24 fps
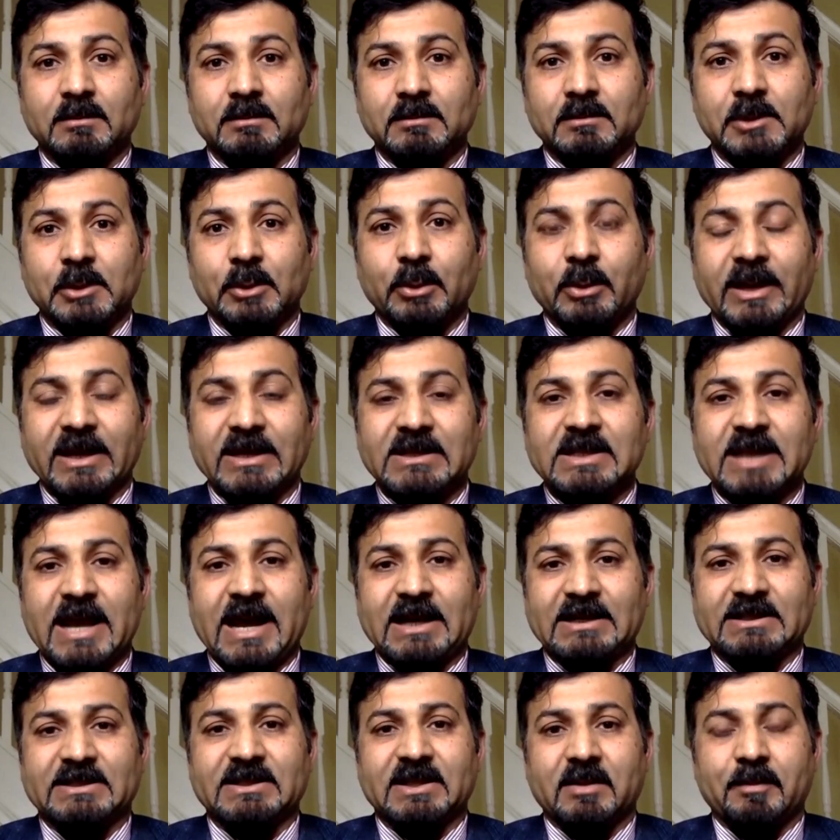do it
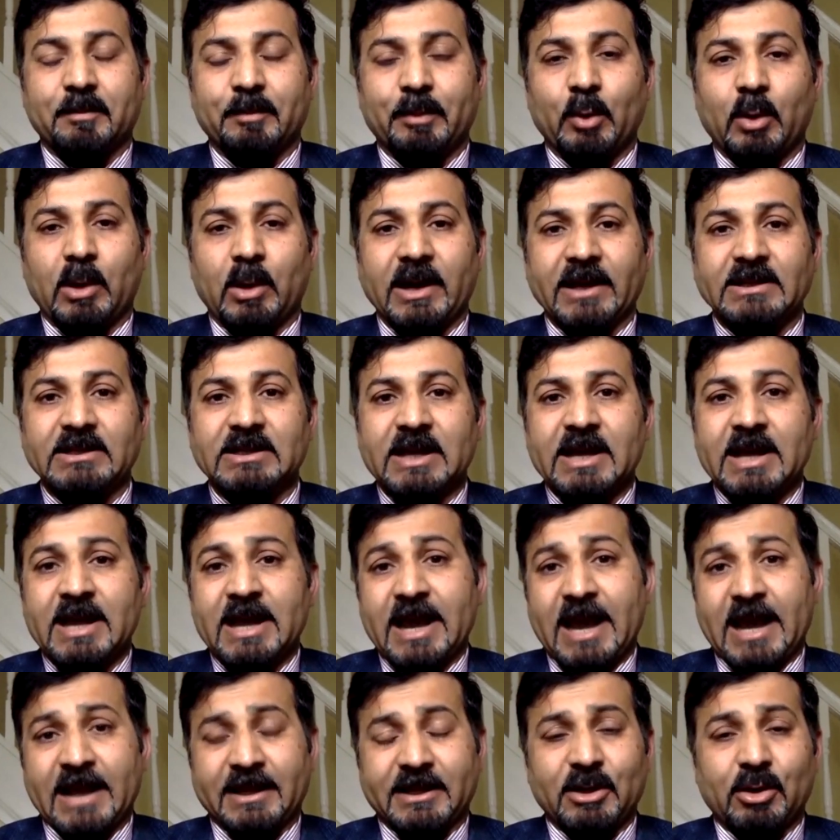at some point,
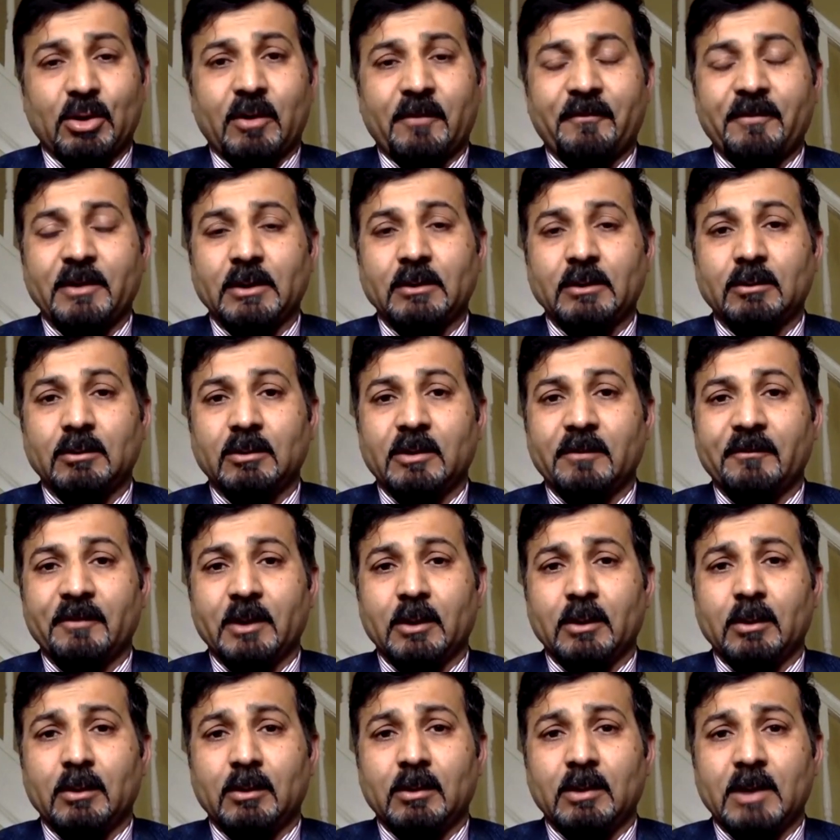and there are a few a
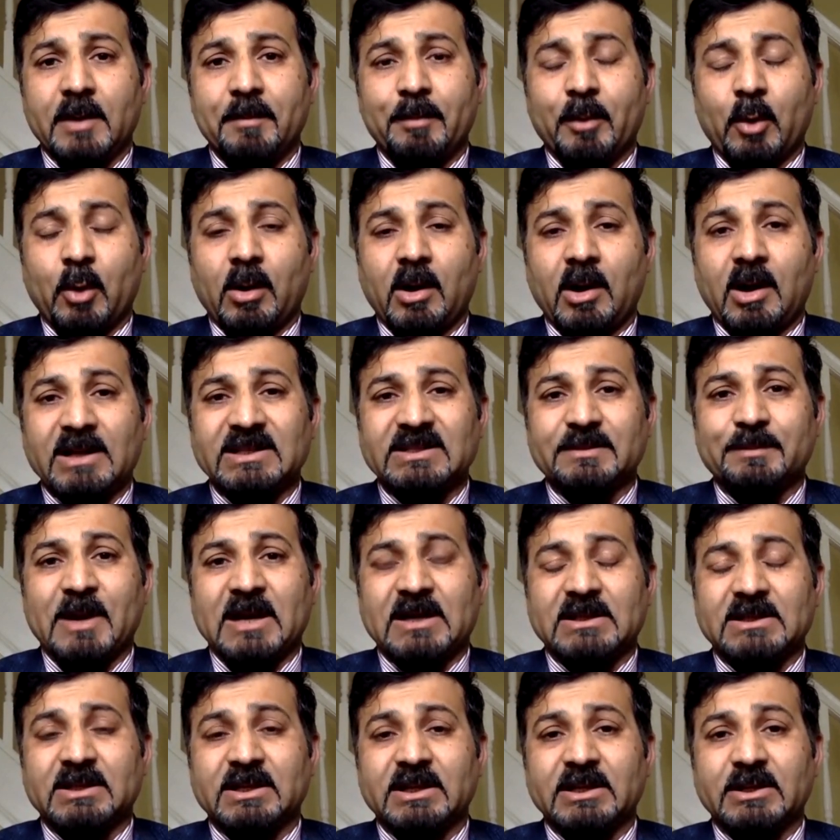few important
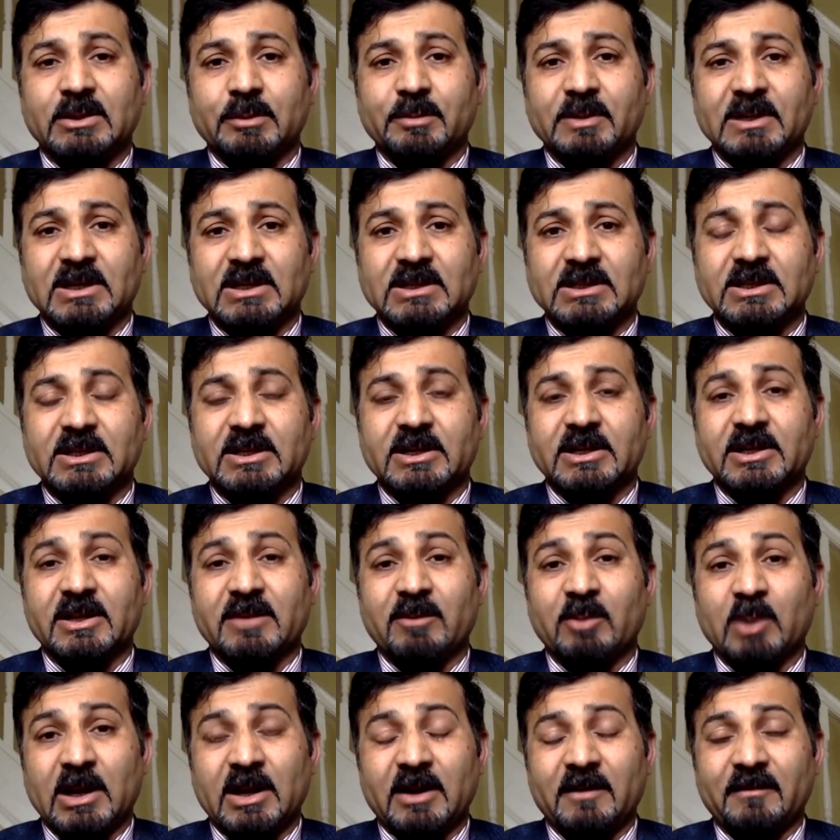aspects need to be considered.
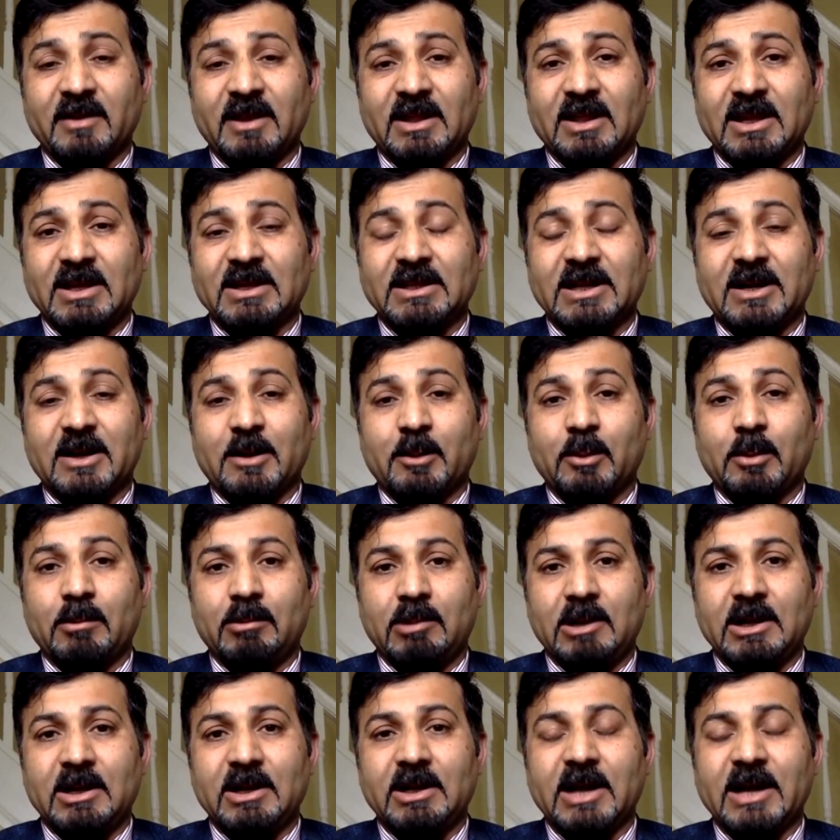One of the things that I would
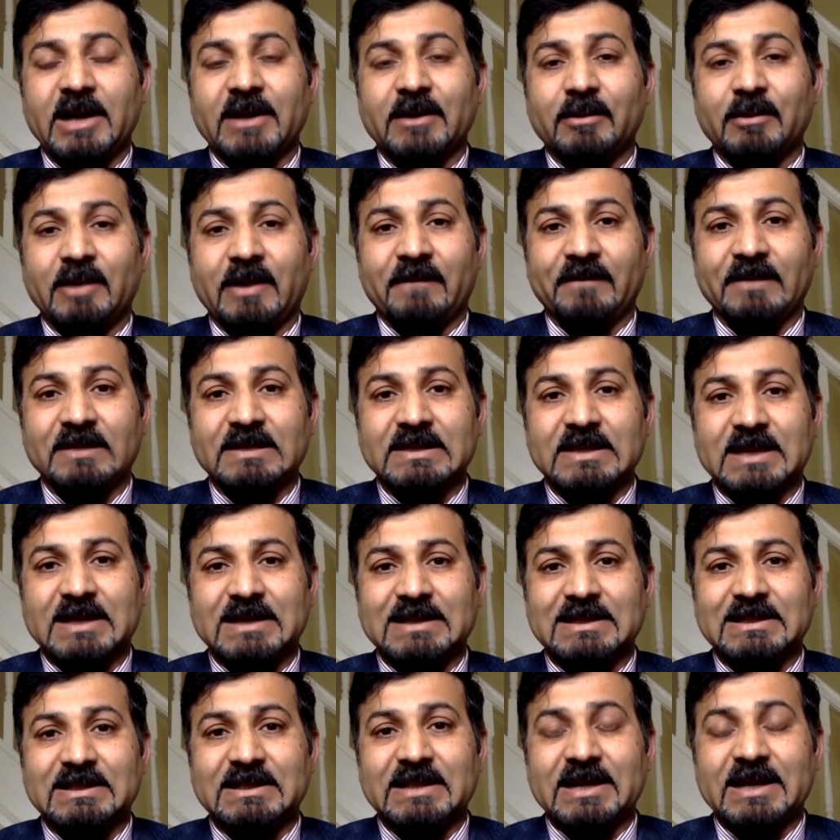really like to emphasize
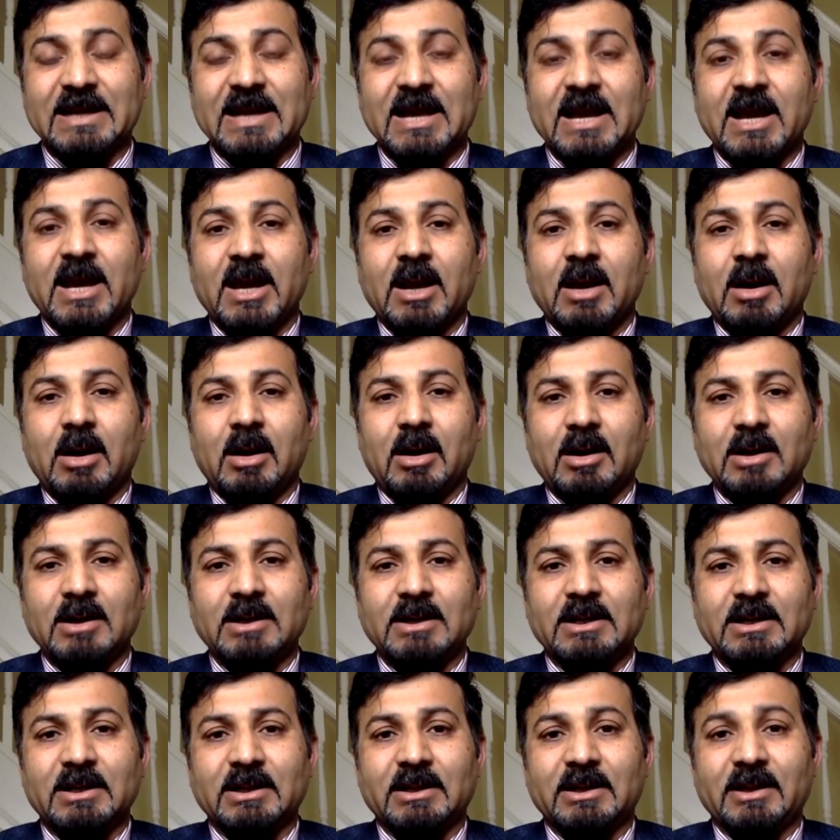is that
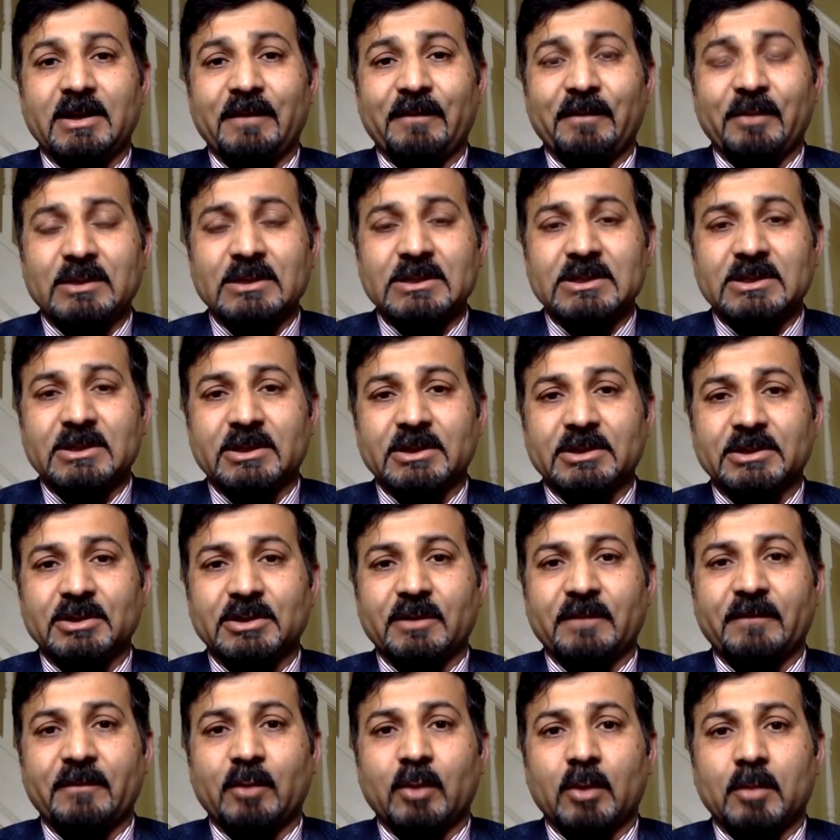until the infrastructure
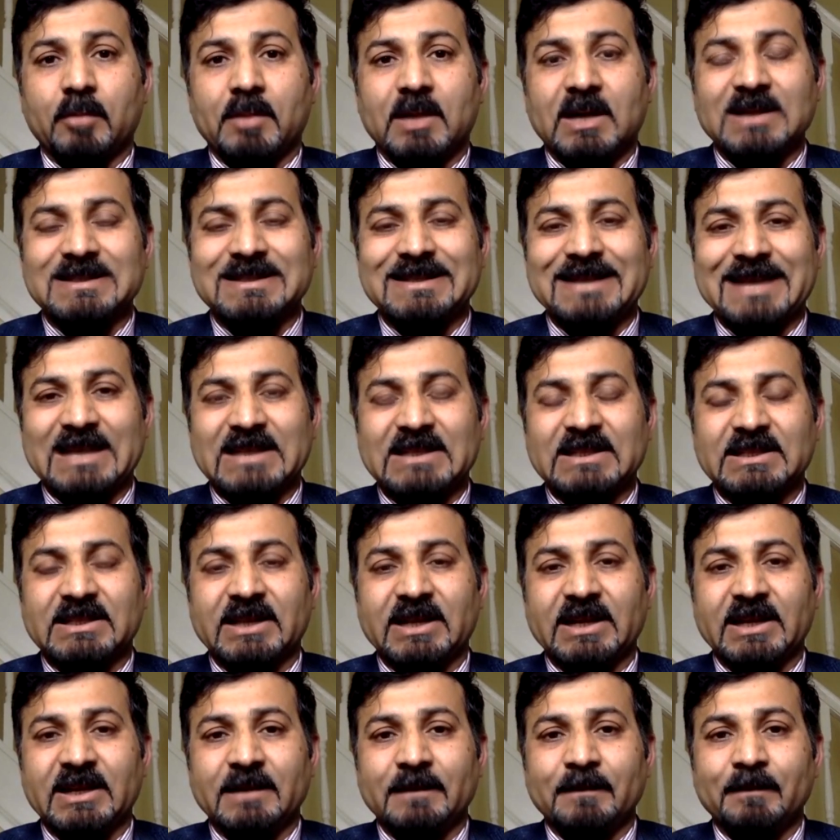for mass
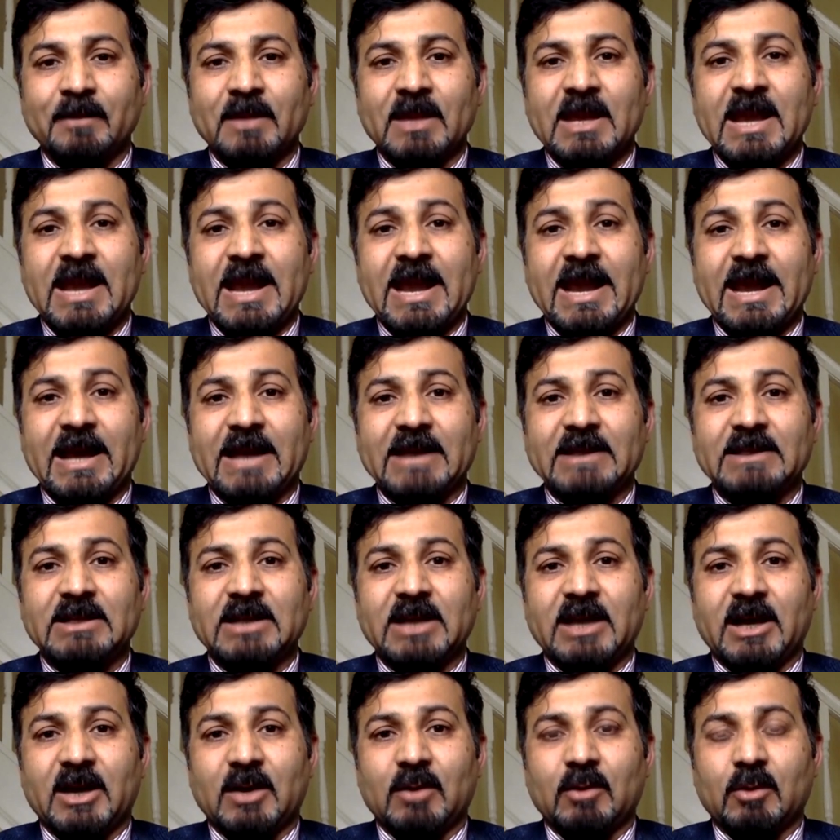testing and
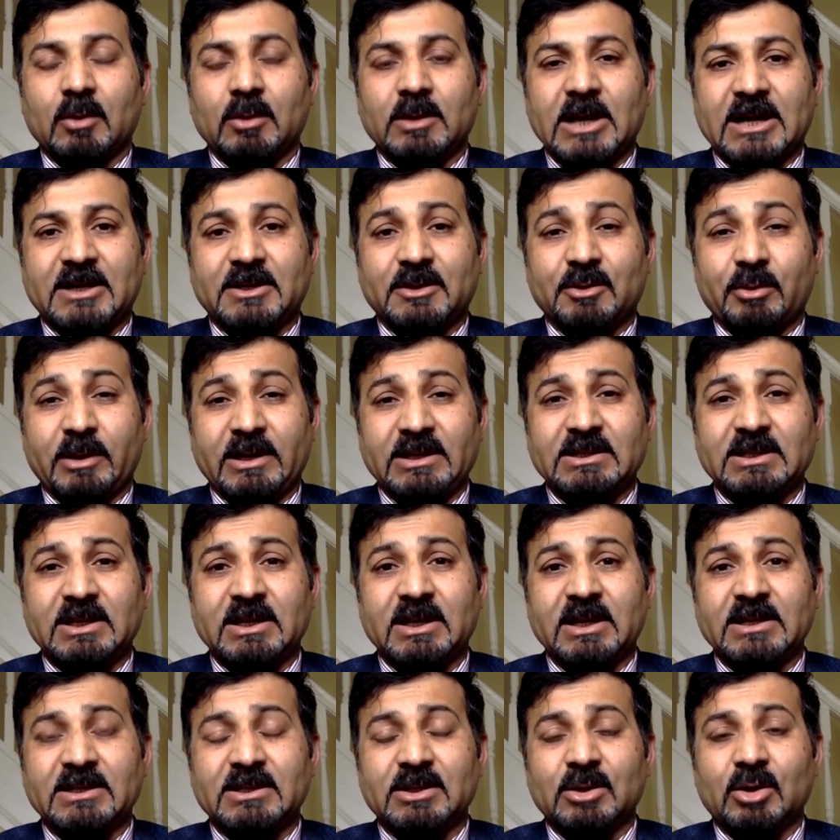uh, contact tracing
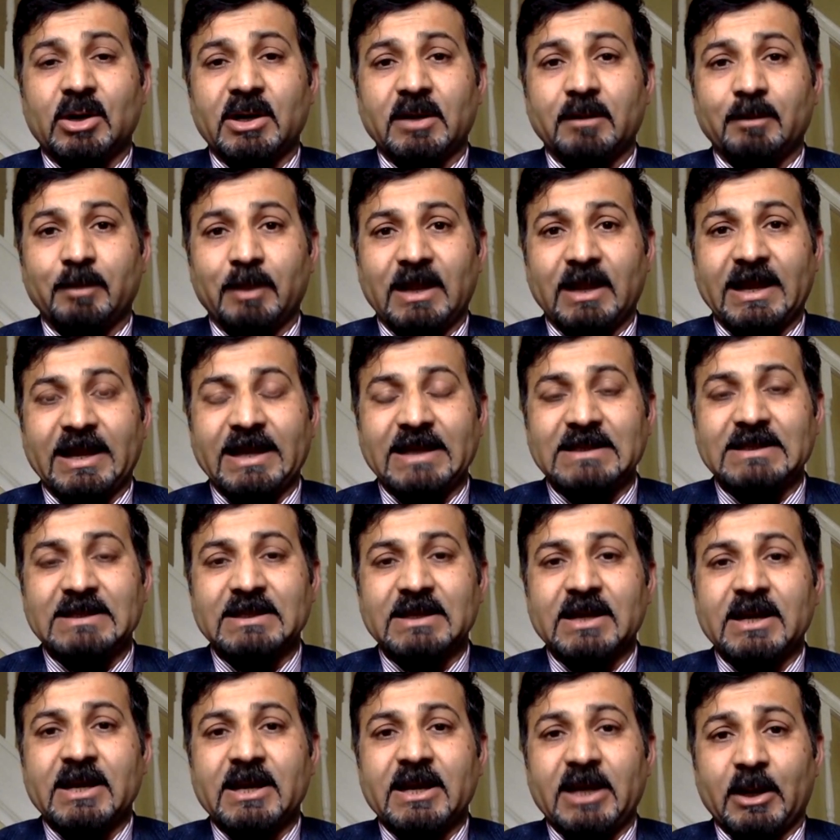is not in place,
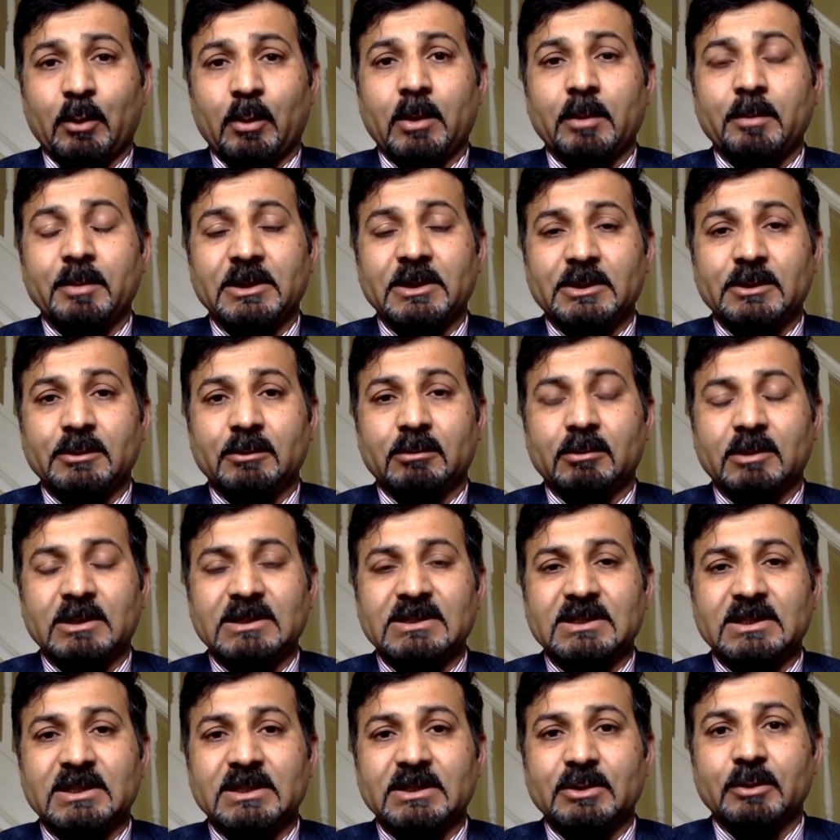it would be too
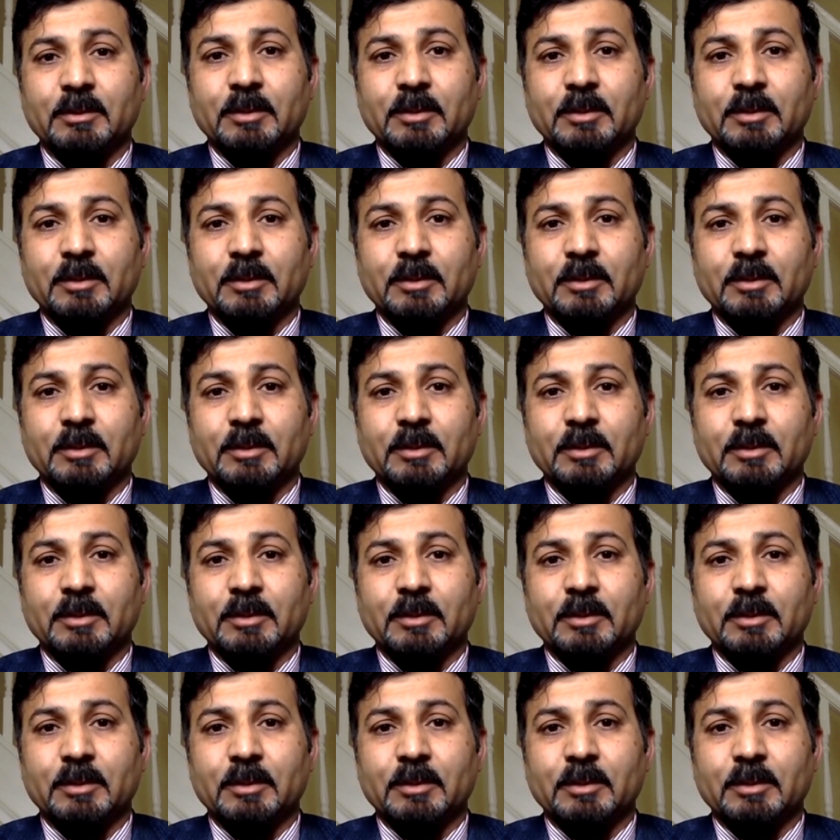risky to